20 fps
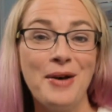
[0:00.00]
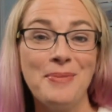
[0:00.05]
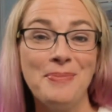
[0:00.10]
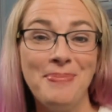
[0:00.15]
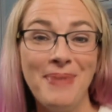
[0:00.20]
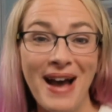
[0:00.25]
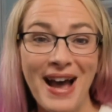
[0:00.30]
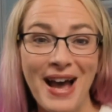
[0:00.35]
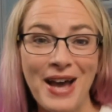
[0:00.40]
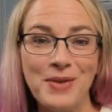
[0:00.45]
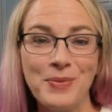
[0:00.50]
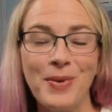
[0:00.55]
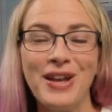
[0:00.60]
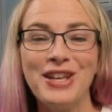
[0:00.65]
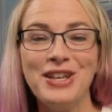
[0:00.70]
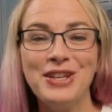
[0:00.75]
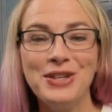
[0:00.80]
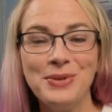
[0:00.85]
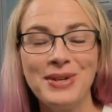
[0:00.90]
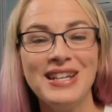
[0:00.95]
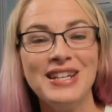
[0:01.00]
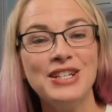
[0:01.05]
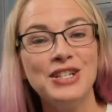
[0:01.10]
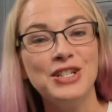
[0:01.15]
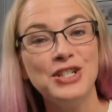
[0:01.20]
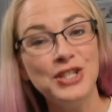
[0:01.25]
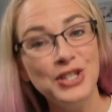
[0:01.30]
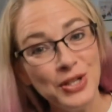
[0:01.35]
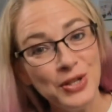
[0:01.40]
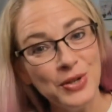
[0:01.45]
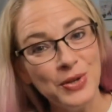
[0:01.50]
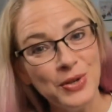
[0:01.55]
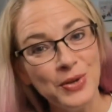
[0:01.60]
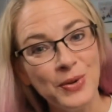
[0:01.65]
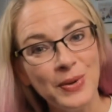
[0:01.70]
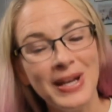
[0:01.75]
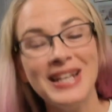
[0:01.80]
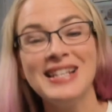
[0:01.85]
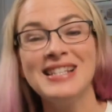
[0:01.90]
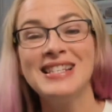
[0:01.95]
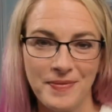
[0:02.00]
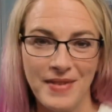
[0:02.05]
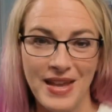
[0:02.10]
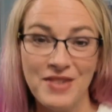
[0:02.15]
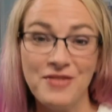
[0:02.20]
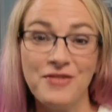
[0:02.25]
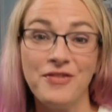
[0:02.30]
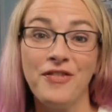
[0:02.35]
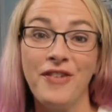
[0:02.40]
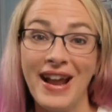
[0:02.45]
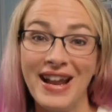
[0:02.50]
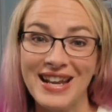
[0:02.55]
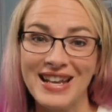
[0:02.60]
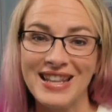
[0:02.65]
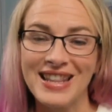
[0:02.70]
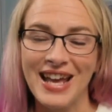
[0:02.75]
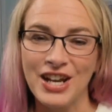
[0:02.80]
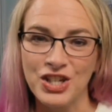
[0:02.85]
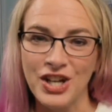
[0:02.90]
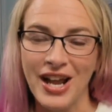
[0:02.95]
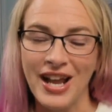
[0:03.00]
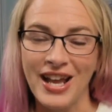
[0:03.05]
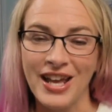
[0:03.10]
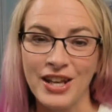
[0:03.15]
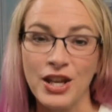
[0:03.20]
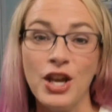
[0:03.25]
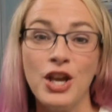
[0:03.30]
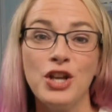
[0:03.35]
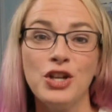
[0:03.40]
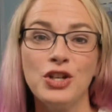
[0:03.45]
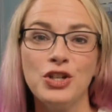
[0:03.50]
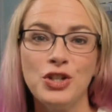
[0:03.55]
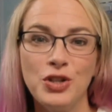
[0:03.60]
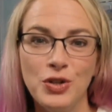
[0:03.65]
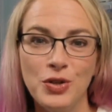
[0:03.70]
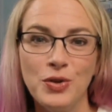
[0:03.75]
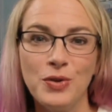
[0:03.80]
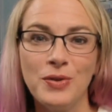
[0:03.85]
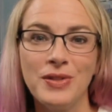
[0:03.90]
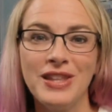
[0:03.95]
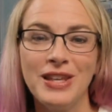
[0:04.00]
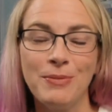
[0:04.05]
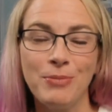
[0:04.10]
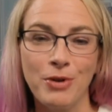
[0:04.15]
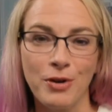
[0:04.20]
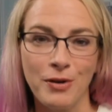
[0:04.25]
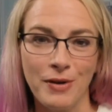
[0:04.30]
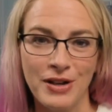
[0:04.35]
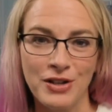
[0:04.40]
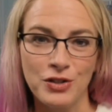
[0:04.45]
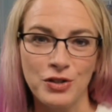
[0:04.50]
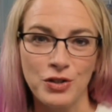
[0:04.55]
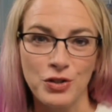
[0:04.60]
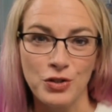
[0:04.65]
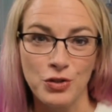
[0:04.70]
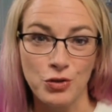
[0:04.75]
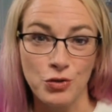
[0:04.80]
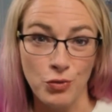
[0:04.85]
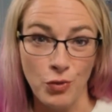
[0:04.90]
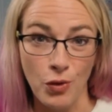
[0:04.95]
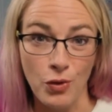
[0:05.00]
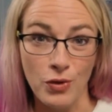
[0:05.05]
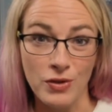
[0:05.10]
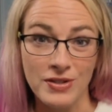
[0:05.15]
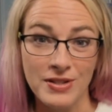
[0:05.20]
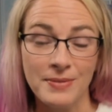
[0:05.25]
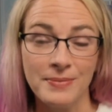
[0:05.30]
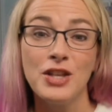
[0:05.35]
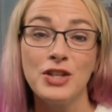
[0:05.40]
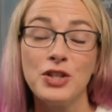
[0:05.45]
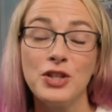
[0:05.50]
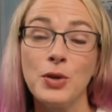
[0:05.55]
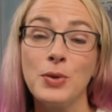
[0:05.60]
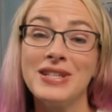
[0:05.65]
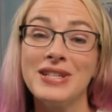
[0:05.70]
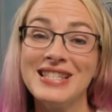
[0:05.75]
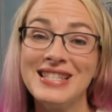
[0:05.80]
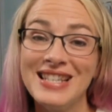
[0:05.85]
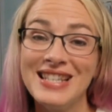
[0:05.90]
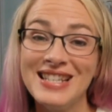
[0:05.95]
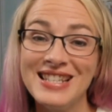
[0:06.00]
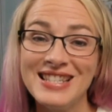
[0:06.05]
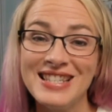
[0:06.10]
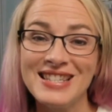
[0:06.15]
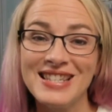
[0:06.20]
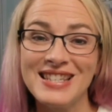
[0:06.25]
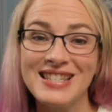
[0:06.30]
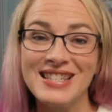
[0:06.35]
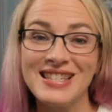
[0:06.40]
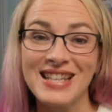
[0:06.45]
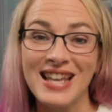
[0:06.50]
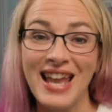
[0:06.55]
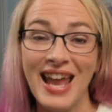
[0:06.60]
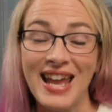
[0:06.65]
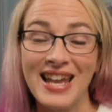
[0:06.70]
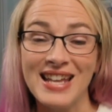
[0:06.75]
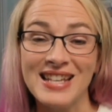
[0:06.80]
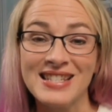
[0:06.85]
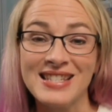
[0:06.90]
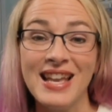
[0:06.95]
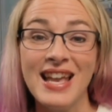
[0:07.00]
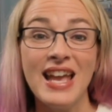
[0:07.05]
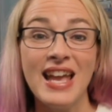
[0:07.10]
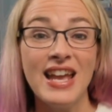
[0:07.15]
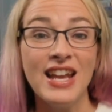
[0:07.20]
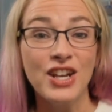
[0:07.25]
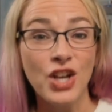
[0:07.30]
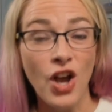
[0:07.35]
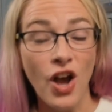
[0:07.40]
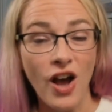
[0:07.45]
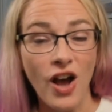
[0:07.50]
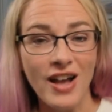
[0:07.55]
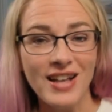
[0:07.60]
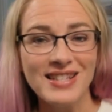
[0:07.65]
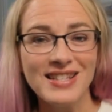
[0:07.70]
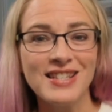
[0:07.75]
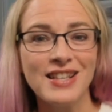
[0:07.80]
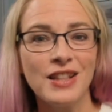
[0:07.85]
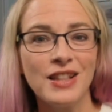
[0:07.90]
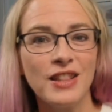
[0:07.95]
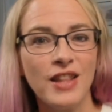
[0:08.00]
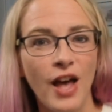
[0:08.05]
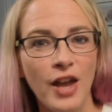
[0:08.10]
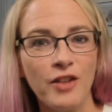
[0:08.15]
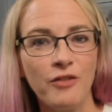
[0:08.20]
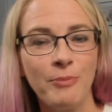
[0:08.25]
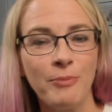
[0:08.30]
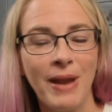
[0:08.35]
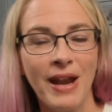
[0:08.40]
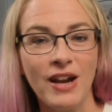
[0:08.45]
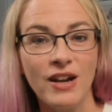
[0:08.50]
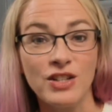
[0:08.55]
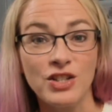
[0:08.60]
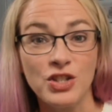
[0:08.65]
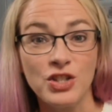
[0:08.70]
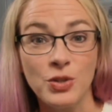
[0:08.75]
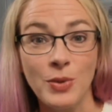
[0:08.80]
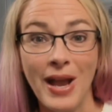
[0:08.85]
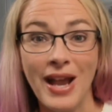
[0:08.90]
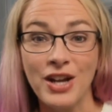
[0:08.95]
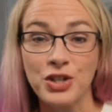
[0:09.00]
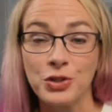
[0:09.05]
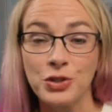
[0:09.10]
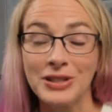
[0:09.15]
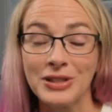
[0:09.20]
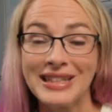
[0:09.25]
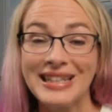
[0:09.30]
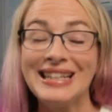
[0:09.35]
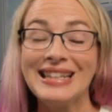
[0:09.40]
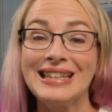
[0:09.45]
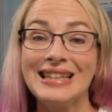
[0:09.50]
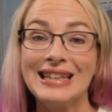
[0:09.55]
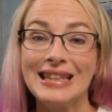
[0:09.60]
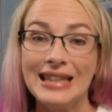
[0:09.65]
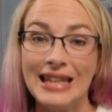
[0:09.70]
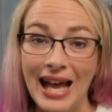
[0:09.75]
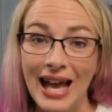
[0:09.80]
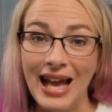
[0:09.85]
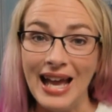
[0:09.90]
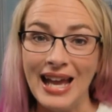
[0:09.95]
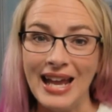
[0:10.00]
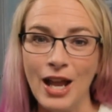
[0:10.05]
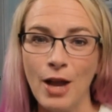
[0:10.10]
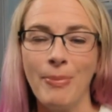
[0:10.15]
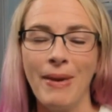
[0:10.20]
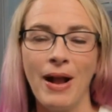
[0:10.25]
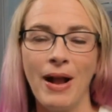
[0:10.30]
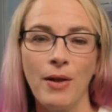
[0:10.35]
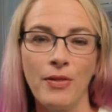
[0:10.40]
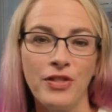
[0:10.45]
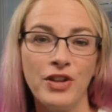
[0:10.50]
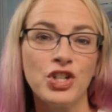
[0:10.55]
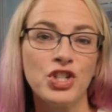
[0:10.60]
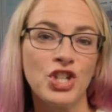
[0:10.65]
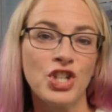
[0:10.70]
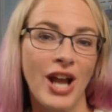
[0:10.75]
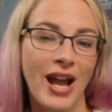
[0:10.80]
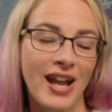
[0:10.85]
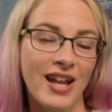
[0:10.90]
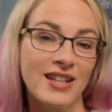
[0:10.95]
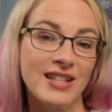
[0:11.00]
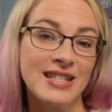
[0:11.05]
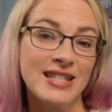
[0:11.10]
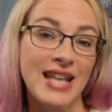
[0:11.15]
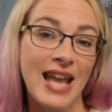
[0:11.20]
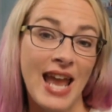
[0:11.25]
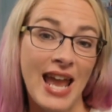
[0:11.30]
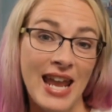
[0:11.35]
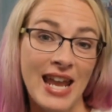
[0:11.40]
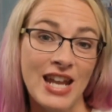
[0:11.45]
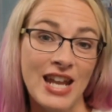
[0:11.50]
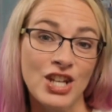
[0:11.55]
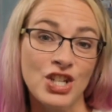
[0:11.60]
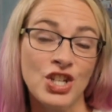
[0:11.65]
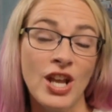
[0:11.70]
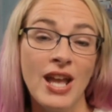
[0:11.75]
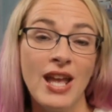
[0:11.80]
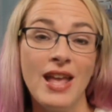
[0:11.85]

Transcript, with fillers: But what you can do is invite that child to the parental controls. So since this is the case, it causes a lot of parents to actually lie about their child's age.